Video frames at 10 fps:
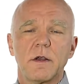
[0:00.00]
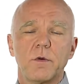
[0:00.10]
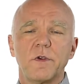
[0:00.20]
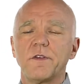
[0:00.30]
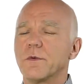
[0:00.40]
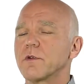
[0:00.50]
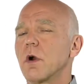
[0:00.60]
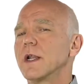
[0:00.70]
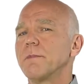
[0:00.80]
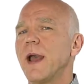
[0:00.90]
We see with
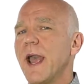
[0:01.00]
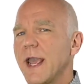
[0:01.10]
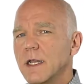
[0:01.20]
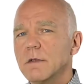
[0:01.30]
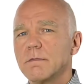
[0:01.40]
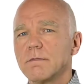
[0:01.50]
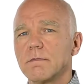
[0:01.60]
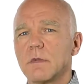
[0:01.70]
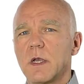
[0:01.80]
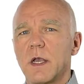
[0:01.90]
chronic pain
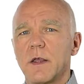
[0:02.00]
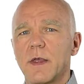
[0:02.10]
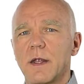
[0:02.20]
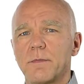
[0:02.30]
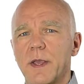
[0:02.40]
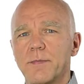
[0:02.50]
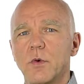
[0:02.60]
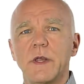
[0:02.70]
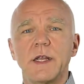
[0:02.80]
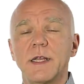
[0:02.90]
that
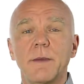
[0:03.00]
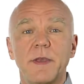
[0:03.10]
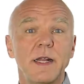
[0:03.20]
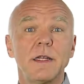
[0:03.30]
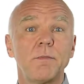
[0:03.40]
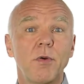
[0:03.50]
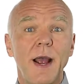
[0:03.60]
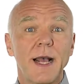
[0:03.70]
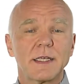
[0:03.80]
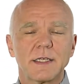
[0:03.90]
people end up getting
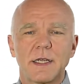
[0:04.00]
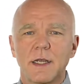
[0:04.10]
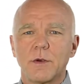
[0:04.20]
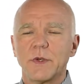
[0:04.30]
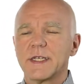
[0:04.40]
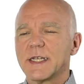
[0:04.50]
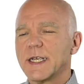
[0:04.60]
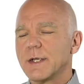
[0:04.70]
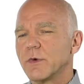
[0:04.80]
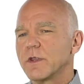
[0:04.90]
depressed. We
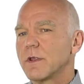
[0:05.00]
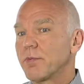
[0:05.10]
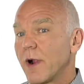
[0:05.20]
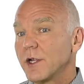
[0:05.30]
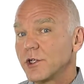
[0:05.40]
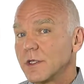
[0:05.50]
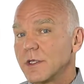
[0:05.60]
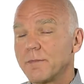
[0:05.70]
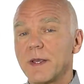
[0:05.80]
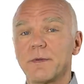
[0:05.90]
see with depression
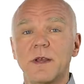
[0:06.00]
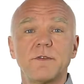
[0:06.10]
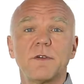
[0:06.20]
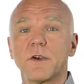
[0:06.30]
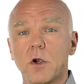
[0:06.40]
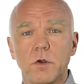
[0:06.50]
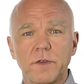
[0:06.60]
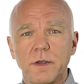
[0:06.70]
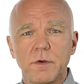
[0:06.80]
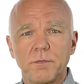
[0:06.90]
that people have
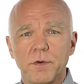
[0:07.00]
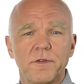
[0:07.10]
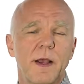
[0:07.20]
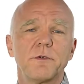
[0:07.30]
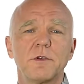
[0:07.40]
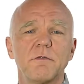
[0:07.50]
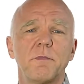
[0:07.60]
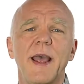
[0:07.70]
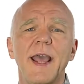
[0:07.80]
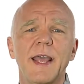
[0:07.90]
difficulty with perception of
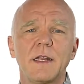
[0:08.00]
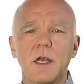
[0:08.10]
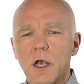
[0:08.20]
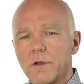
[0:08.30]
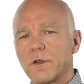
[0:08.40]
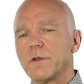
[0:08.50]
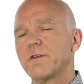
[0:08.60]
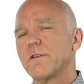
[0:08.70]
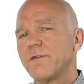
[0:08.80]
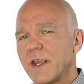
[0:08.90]
pain. So there's
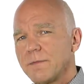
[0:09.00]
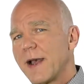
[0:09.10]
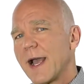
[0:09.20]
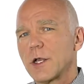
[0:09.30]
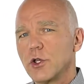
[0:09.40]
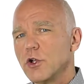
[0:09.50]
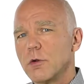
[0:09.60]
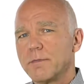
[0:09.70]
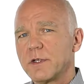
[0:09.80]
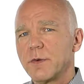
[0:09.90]
this feedback
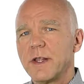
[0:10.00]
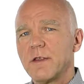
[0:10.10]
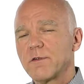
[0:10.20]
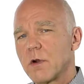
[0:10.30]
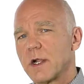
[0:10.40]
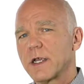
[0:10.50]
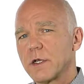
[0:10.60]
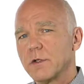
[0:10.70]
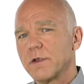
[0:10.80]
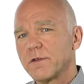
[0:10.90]
loop between these chronic
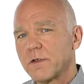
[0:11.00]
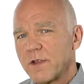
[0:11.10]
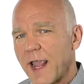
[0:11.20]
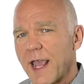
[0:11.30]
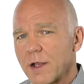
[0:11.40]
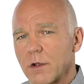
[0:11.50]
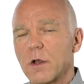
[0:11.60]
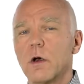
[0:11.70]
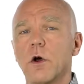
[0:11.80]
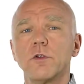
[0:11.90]
illnesses and
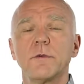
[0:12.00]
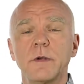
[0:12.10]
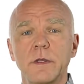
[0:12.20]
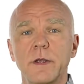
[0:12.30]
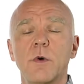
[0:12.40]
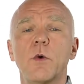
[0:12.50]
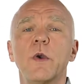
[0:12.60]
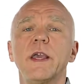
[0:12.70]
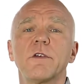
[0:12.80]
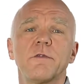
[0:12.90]
ultimately what
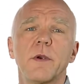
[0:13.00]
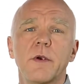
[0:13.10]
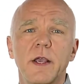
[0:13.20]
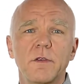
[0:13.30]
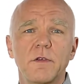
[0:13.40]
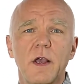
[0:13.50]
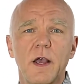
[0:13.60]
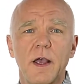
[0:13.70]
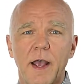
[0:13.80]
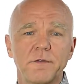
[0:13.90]
we experience
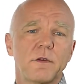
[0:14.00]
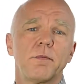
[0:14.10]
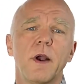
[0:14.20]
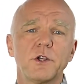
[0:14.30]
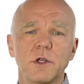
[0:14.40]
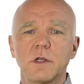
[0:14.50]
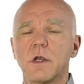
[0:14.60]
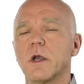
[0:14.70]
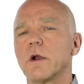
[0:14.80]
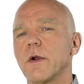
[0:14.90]
as depression
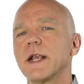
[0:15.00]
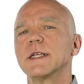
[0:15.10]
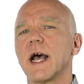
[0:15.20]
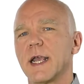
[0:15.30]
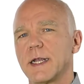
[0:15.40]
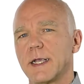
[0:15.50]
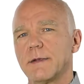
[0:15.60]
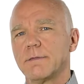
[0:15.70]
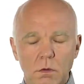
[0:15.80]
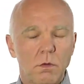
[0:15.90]
or anxiety.
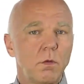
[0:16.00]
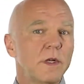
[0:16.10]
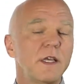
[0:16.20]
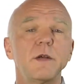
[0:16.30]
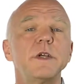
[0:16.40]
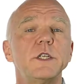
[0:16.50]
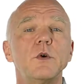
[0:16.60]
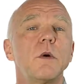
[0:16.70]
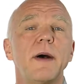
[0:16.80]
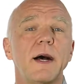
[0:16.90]
What can we
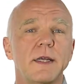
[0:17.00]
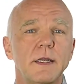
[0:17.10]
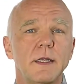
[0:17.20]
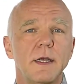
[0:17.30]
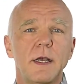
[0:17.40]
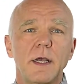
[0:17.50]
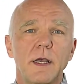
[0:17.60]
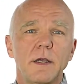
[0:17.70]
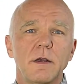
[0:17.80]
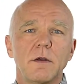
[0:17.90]
do about it?
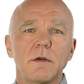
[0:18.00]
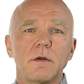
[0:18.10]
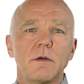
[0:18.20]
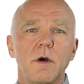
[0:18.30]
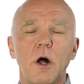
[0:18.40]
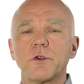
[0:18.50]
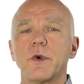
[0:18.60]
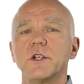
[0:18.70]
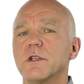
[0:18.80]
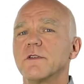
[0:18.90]

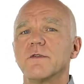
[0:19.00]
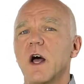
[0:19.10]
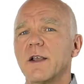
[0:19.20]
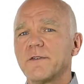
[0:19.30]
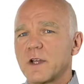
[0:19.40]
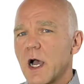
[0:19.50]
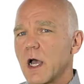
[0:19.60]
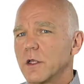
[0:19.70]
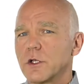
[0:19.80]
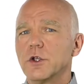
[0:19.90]
Alterations of
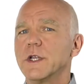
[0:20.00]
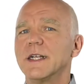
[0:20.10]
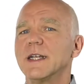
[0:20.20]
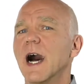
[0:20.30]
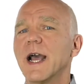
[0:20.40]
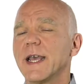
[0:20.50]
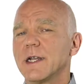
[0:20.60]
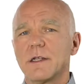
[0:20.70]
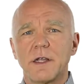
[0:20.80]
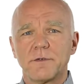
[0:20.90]
lifestyle, including
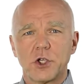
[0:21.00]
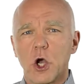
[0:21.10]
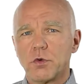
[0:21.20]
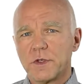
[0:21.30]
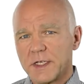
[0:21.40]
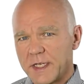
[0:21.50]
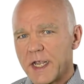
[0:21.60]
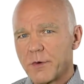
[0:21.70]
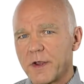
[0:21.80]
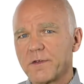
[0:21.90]
diet, have shown to
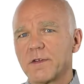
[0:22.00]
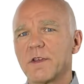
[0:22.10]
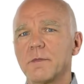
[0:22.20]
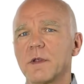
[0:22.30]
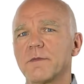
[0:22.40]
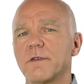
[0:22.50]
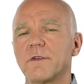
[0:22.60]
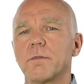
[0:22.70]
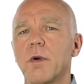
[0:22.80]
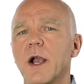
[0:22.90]
decrease the symptoms of
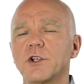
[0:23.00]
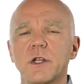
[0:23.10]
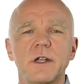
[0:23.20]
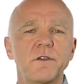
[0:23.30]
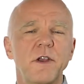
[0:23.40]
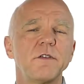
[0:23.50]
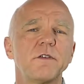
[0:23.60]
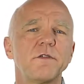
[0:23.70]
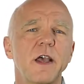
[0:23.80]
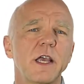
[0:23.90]
depression and a sense
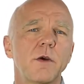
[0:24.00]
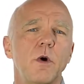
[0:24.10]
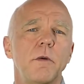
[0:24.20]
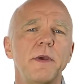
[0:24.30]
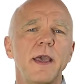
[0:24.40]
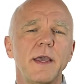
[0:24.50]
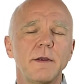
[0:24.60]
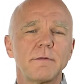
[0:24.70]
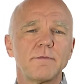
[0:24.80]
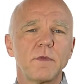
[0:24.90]
of psychic well-being.